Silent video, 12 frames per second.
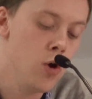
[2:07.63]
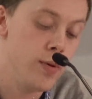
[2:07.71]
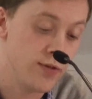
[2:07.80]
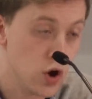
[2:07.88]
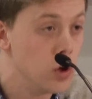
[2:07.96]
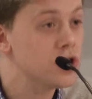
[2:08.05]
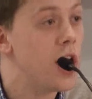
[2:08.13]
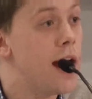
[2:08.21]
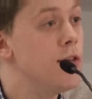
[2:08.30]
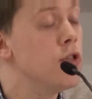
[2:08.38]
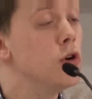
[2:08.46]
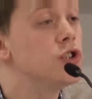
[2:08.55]
We've got to
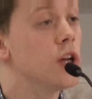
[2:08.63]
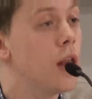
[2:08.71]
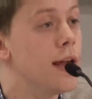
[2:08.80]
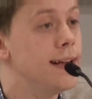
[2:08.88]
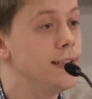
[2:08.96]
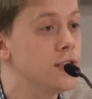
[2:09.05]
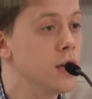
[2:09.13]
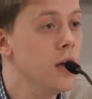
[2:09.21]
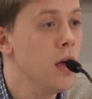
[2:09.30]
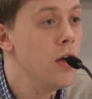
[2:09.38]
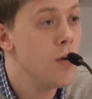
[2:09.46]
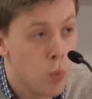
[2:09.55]
end those delays
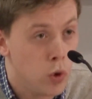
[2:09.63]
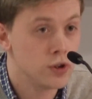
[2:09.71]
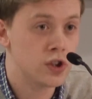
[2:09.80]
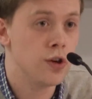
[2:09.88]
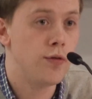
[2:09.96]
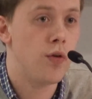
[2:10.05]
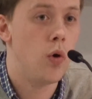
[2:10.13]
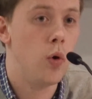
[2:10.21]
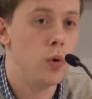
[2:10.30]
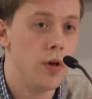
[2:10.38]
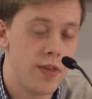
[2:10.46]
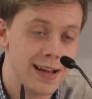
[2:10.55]
once and for
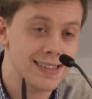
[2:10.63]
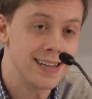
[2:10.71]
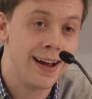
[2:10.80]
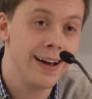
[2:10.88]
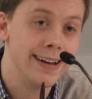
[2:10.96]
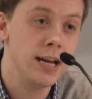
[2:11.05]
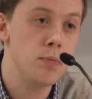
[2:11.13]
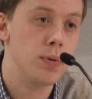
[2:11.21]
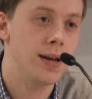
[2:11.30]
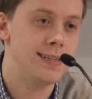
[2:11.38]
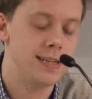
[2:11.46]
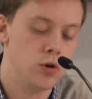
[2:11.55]
all, and they're entirely
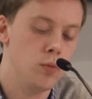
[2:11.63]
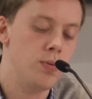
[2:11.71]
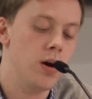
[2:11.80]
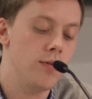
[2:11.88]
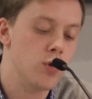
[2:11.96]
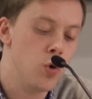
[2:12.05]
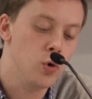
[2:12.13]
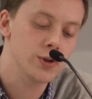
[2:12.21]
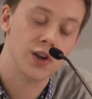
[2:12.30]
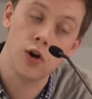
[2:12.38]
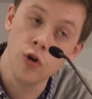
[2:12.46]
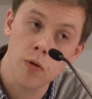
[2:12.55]
political. But of
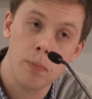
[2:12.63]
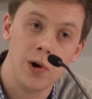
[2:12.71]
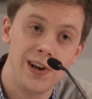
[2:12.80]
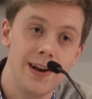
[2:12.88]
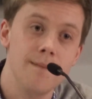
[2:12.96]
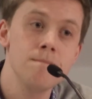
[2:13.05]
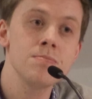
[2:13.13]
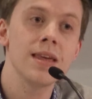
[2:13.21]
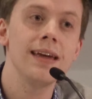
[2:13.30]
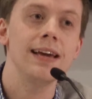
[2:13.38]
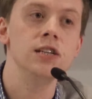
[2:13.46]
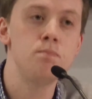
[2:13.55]
course, another point
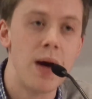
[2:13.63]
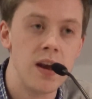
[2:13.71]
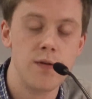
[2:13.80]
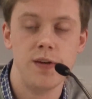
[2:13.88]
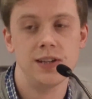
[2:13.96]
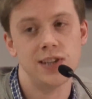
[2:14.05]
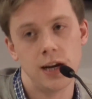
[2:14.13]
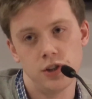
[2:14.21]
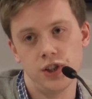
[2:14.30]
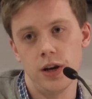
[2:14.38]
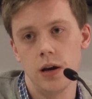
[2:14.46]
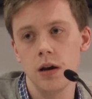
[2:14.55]
is benefit
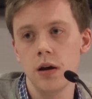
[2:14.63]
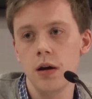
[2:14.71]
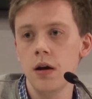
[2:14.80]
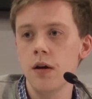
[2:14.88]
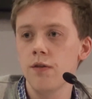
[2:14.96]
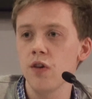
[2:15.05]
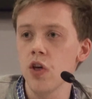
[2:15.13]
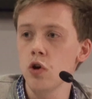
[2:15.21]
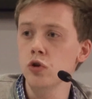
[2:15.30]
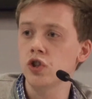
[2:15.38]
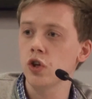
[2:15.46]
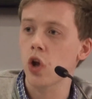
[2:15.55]
sanction. For
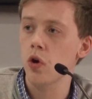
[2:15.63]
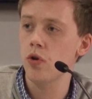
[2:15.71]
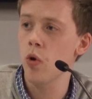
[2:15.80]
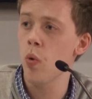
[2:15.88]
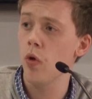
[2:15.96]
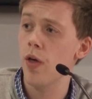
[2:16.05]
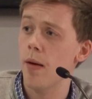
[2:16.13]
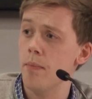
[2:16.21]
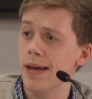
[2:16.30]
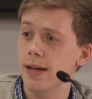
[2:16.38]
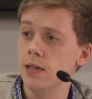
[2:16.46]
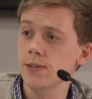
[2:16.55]
those who don't know what that
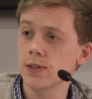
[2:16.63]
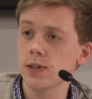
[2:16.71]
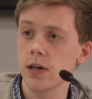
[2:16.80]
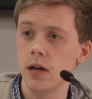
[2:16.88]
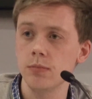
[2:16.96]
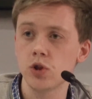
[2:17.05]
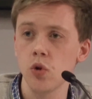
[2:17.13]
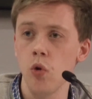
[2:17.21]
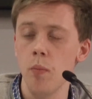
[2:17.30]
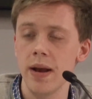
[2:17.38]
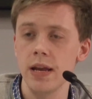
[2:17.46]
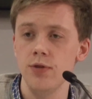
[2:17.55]
means, I'm
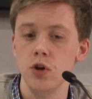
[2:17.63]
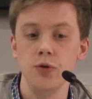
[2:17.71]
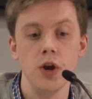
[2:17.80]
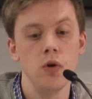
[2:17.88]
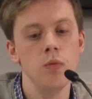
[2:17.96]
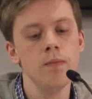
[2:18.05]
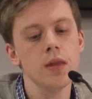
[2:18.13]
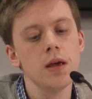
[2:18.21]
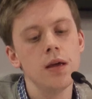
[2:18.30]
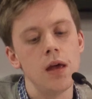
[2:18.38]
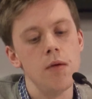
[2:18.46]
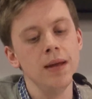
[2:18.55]
sure many of you do,
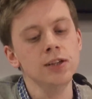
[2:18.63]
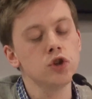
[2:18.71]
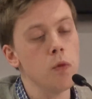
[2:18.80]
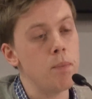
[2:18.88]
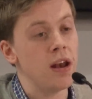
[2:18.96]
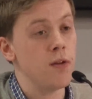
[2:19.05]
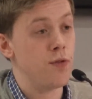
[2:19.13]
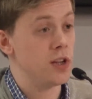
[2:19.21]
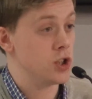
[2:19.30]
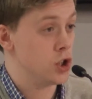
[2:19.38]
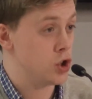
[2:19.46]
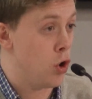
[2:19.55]
it means your
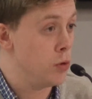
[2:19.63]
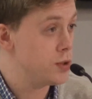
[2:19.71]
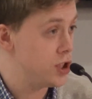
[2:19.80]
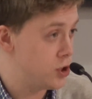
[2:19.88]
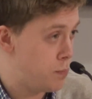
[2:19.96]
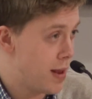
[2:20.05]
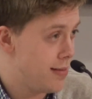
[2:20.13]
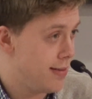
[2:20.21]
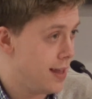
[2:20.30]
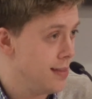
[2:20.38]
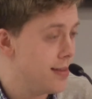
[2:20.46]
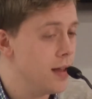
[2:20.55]
benefits are stopped,
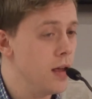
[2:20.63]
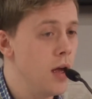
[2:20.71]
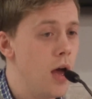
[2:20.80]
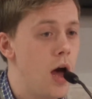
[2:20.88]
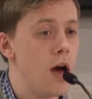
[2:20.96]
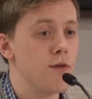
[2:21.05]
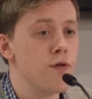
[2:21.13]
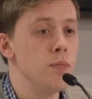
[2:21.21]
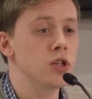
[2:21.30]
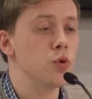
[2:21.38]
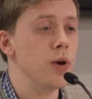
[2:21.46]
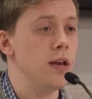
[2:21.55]
suspended, for
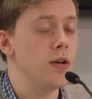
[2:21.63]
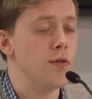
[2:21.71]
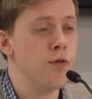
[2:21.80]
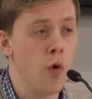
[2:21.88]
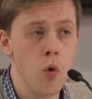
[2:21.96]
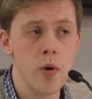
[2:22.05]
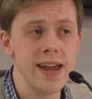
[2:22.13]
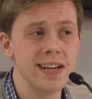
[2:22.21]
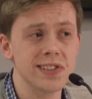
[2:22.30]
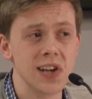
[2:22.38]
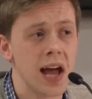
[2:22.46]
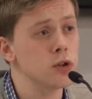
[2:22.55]
between 4
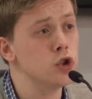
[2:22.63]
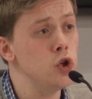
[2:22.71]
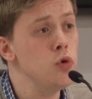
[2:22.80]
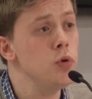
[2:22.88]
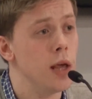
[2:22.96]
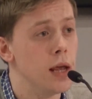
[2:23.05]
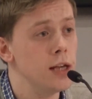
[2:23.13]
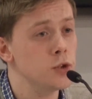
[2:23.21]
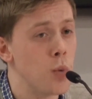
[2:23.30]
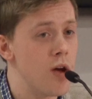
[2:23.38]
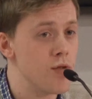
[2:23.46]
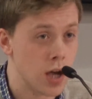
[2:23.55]
weeks and 2
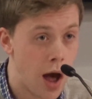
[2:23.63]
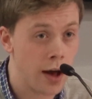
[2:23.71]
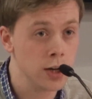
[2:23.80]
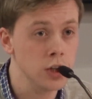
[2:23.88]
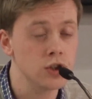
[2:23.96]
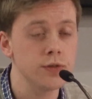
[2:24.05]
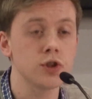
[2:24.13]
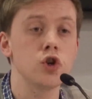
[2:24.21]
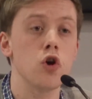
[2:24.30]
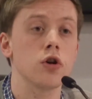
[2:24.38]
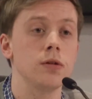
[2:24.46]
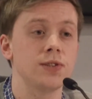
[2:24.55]
years, where regardless of
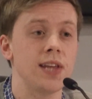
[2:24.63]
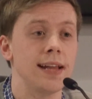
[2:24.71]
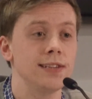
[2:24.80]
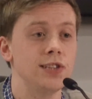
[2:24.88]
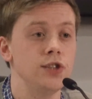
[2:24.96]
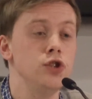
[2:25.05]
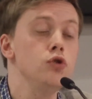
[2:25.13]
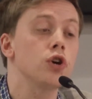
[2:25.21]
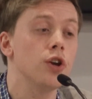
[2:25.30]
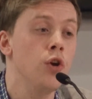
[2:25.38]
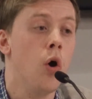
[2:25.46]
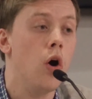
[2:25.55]
circumstances, you
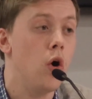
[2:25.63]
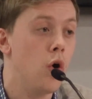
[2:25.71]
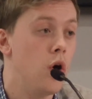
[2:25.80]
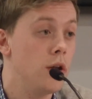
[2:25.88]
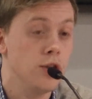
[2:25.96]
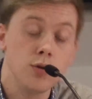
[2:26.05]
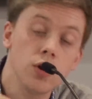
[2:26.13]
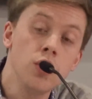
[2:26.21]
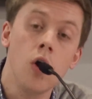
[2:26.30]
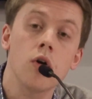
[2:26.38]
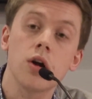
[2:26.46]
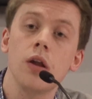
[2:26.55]

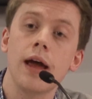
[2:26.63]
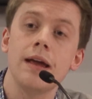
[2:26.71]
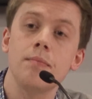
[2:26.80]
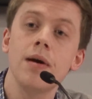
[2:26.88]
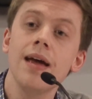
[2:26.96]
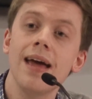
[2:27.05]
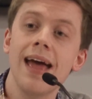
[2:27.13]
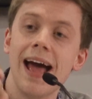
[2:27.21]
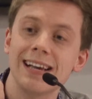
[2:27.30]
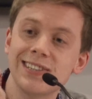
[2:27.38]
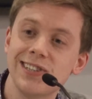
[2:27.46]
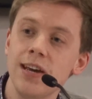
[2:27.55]
cannot claim
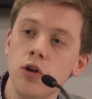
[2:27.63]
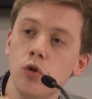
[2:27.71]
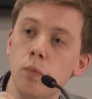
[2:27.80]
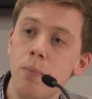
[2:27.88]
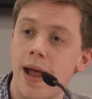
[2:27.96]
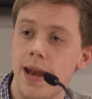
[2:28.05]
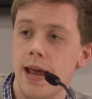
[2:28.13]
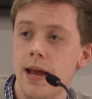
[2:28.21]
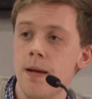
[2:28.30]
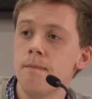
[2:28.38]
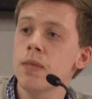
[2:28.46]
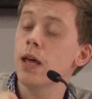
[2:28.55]
a single
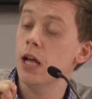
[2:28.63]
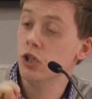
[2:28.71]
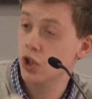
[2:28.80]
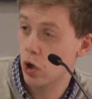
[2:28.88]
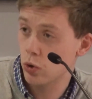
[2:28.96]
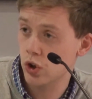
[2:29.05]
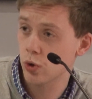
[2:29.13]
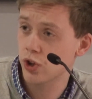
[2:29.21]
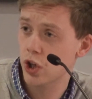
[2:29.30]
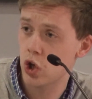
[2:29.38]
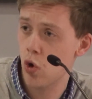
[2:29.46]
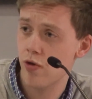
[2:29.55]
penny in social
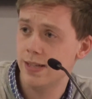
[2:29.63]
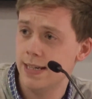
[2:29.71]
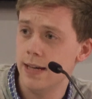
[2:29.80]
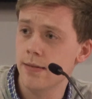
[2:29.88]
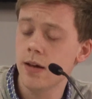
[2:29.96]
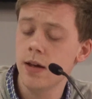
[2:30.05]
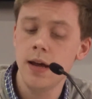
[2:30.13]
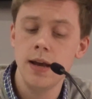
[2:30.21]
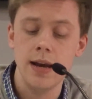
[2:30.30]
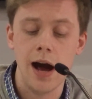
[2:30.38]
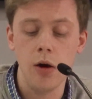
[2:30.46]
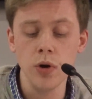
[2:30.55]
security.
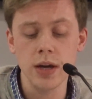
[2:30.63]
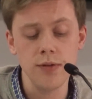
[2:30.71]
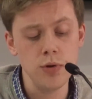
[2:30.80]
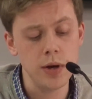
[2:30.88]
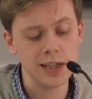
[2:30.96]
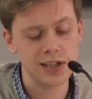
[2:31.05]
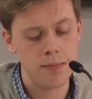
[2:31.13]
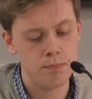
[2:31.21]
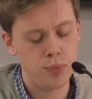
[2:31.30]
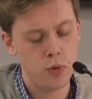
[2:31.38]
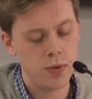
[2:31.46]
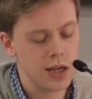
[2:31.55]
Now, I want to give you an
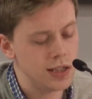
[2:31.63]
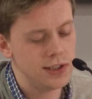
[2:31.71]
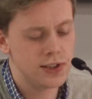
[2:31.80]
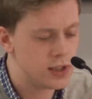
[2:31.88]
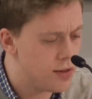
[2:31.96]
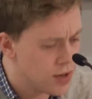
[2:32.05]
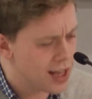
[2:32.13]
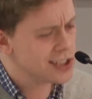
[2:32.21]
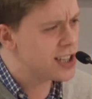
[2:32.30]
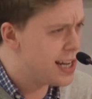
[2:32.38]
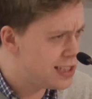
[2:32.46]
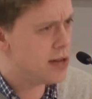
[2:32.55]
example, because in the
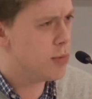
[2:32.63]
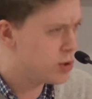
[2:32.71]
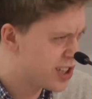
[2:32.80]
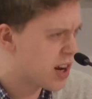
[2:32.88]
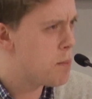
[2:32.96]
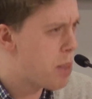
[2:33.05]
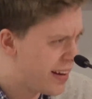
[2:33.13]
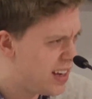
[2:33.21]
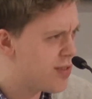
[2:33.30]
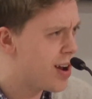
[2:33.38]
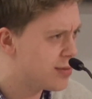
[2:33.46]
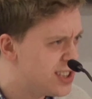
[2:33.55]
last 18 months, I can
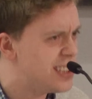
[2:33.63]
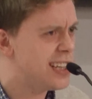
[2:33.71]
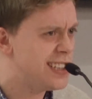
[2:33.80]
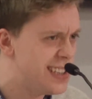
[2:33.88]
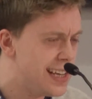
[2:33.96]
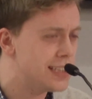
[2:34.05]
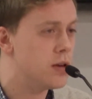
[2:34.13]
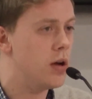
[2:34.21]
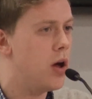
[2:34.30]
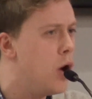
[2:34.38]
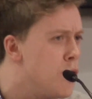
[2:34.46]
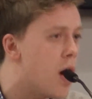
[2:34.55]
bandy around statistics,
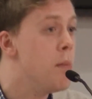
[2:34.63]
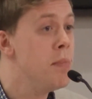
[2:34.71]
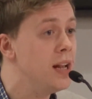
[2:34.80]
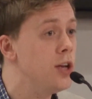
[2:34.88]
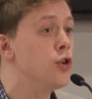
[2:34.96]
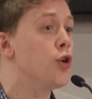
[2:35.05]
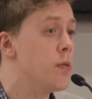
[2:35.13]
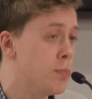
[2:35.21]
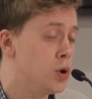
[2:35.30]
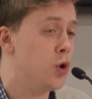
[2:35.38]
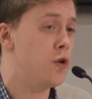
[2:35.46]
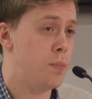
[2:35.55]
over 1 million
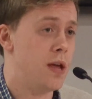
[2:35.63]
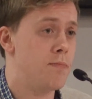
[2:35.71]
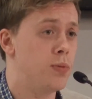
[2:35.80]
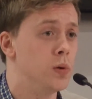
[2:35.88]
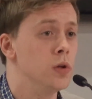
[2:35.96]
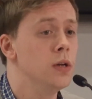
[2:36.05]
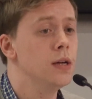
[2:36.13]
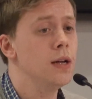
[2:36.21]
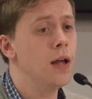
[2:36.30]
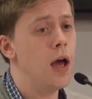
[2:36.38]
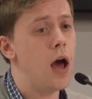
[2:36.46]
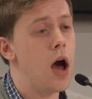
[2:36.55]
unemployed people
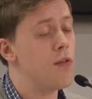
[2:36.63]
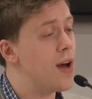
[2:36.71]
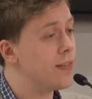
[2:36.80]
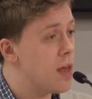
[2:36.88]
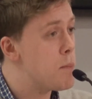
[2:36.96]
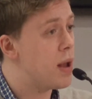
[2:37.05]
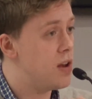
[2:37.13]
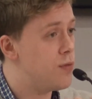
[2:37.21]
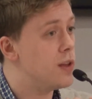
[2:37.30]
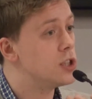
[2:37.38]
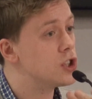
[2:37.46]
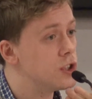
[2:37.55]
have had their
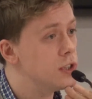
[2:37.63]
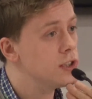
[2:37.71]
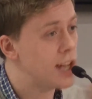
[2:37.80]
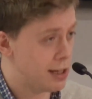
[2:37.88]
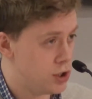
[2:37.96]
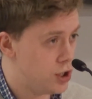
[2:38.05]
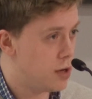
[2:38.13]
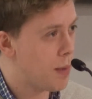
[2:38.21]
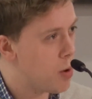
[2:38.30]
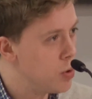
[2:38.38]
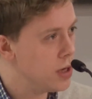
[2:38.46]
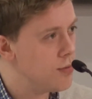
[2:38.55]
benefits sanctioned.
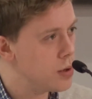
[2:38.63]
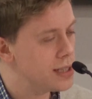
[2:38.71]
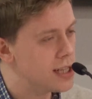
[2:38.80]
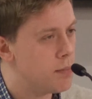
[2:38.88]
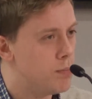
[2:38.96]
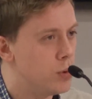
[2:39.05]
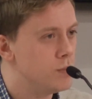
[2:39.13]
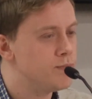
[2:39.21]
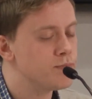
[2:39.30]
I want to give you an example.